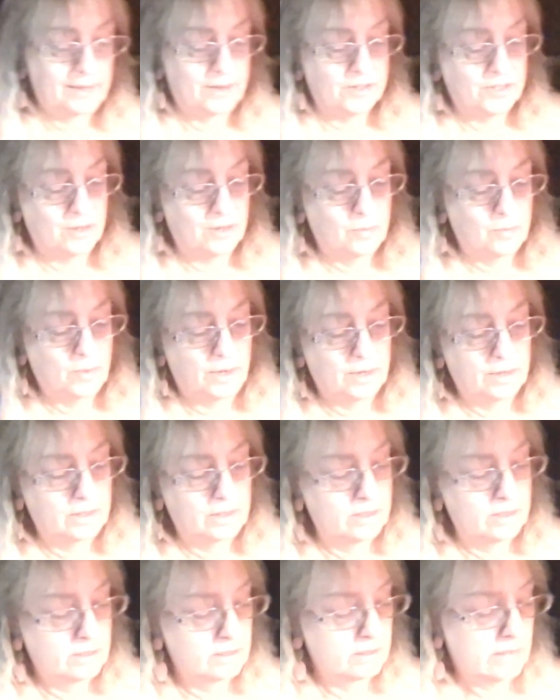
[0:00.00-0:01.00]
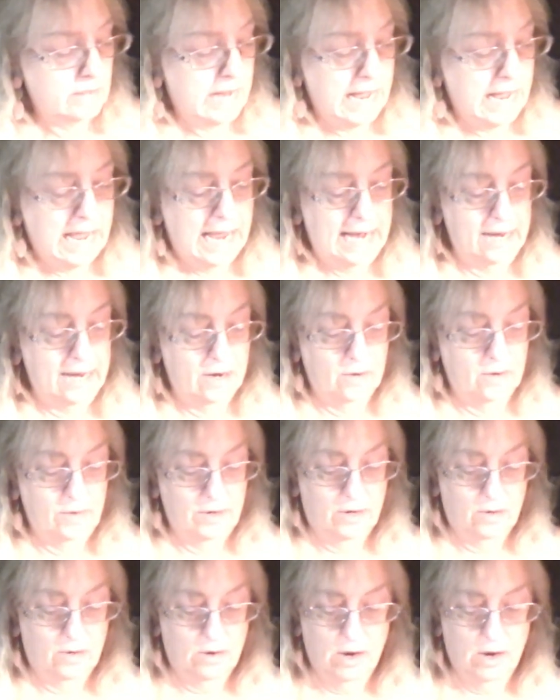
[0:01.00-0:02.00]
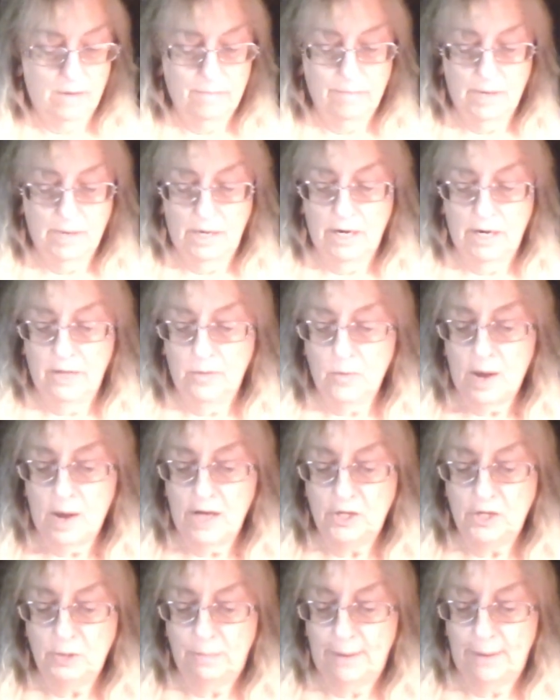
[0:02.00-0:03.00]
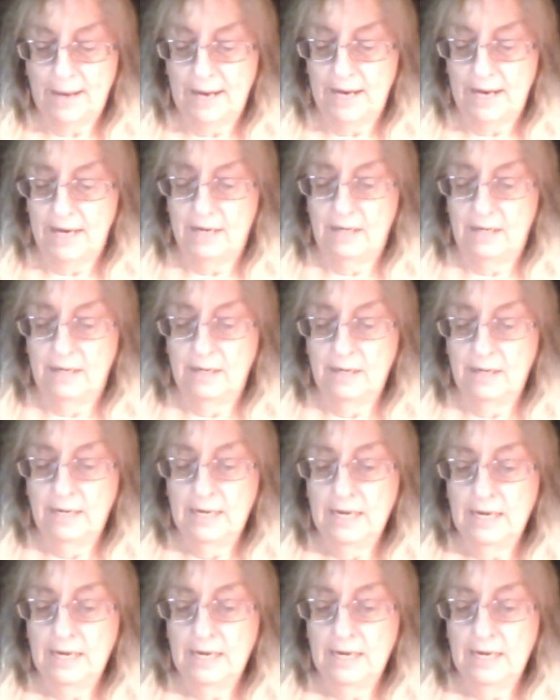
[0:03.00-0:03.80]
in there somewhere. I don't know. Oh, another watch band.